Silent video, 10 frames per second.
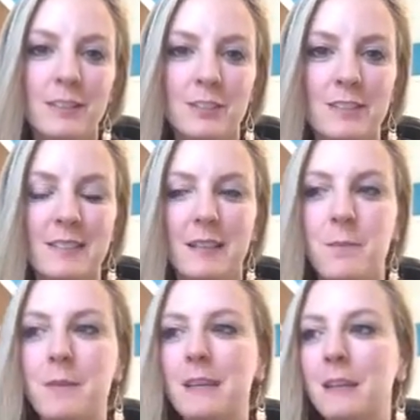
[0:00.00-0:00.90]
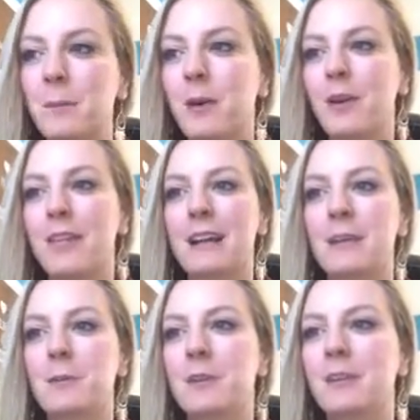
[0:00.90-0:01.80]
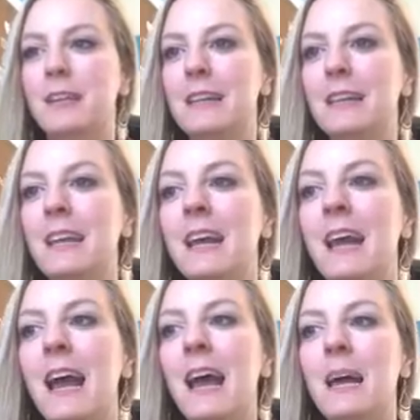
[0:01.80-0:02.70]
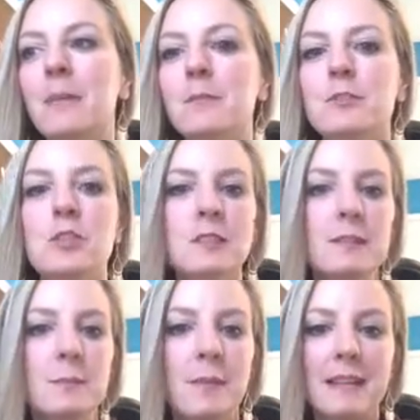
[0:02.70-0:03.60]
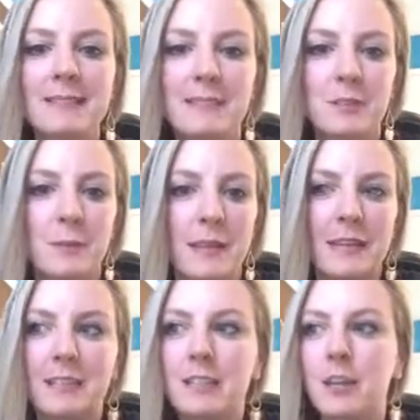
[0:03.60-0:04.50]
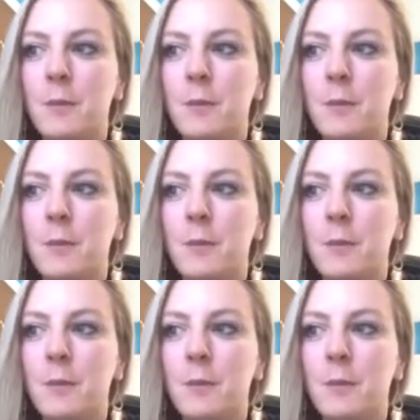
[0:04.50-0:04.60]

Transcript: interested in being a part of that community, just message me.